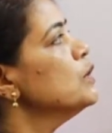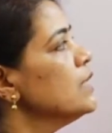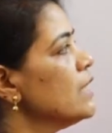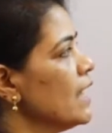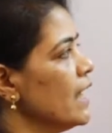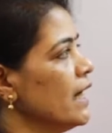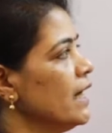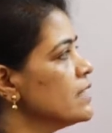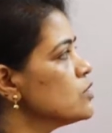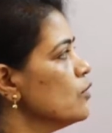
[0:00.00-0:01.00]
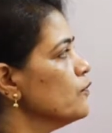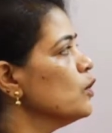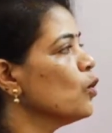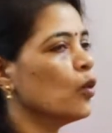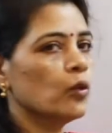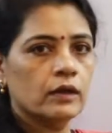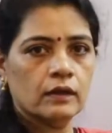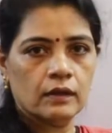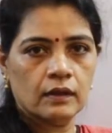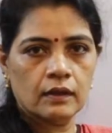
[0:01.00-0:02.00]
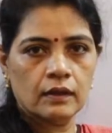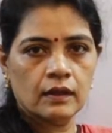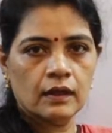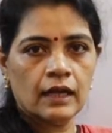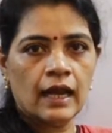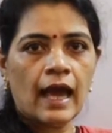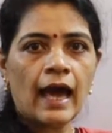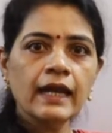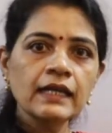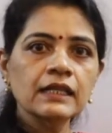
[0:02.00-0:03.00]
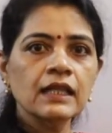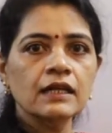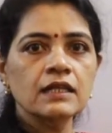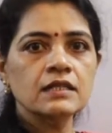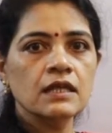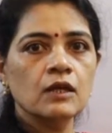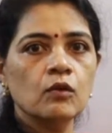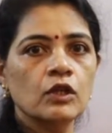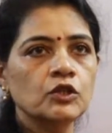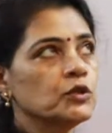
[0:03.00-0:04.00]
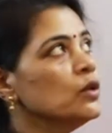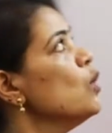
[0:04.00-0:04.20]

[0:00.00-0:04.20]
the radius of the cone, and that is equal to